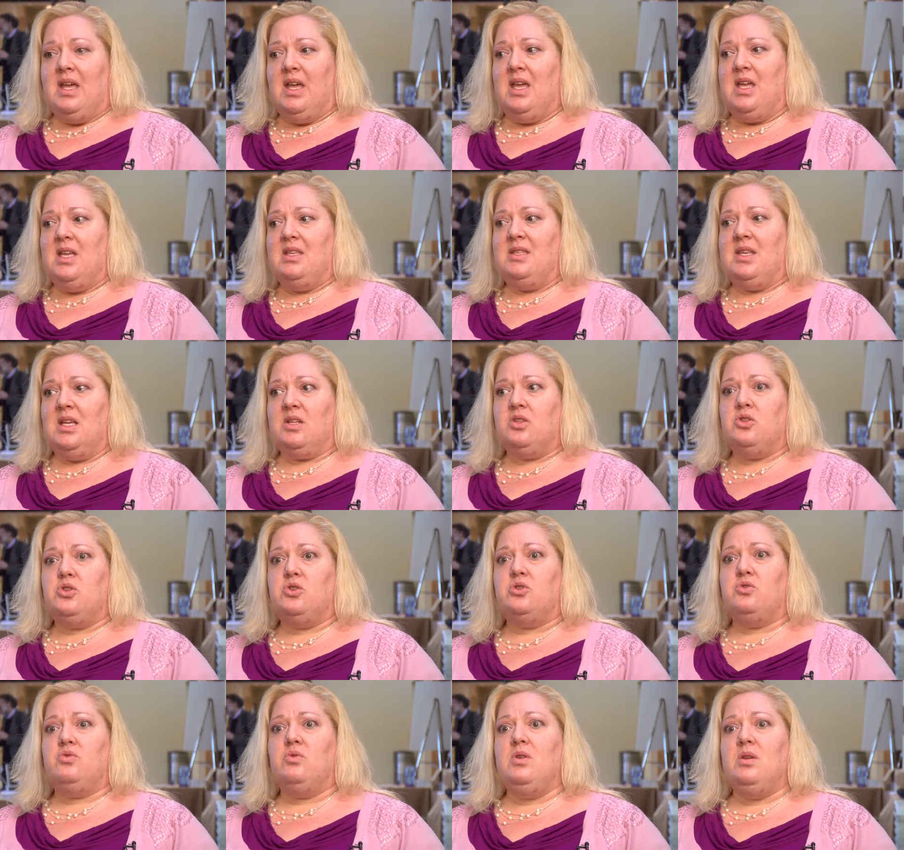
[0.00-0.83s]
is
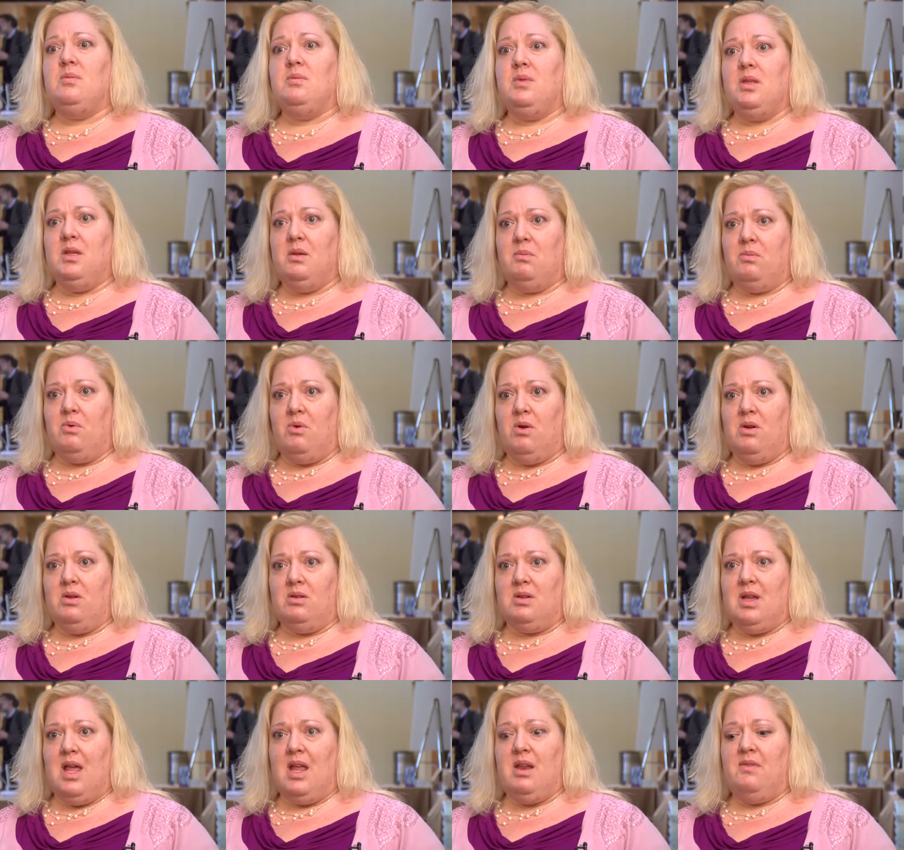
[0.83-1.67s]
extremely
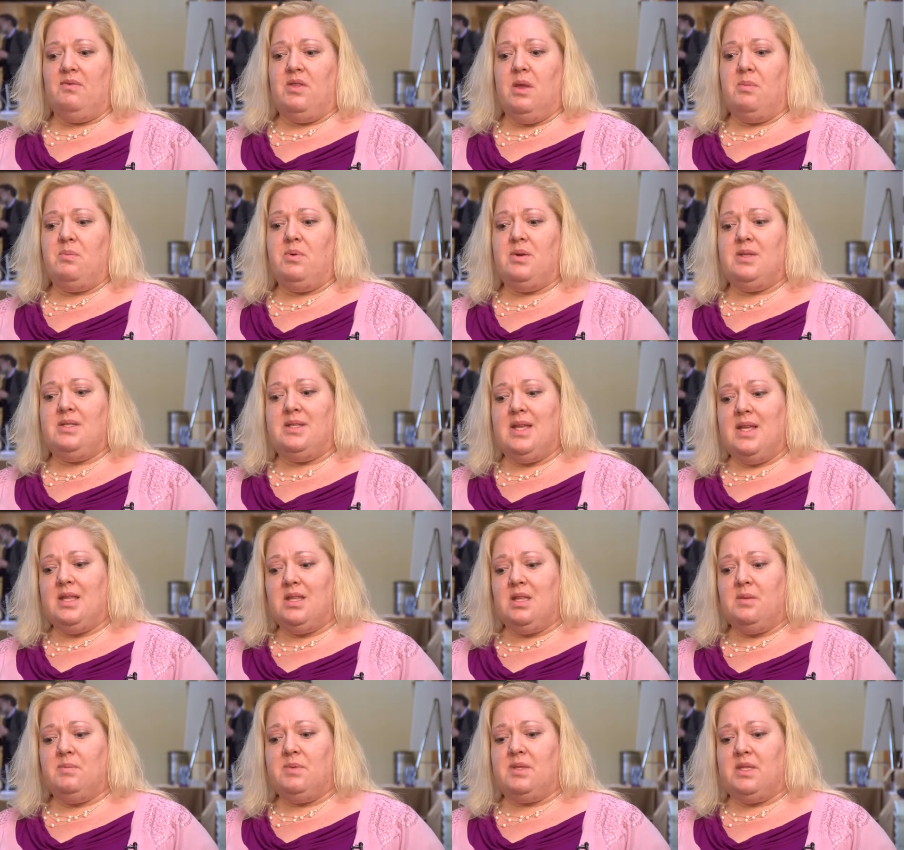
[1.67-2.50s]
important. And if they
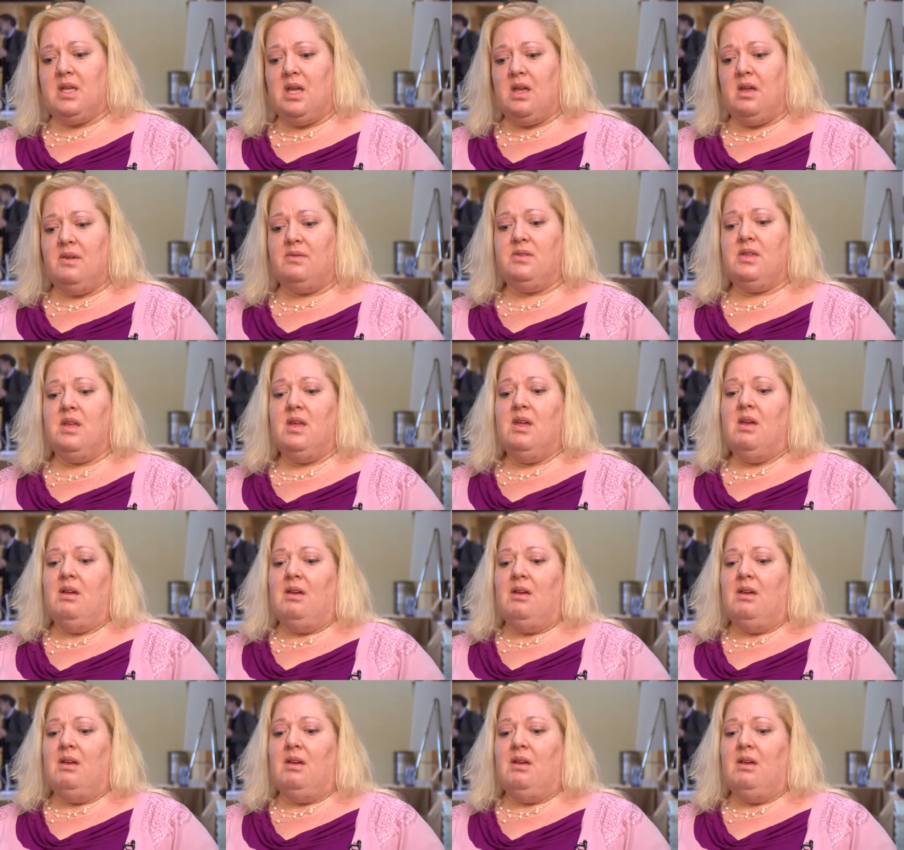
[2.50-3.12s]
present themselves